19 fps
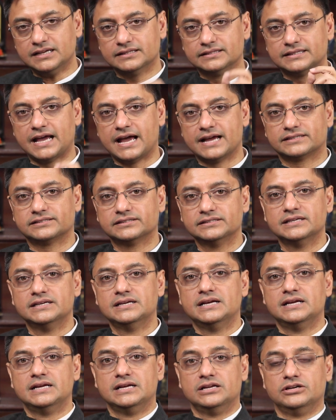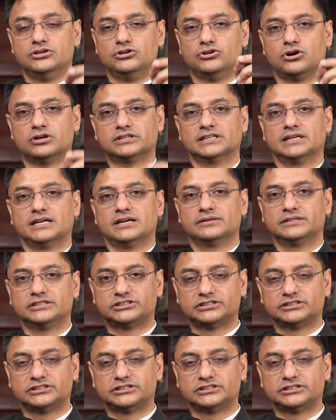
that not allowing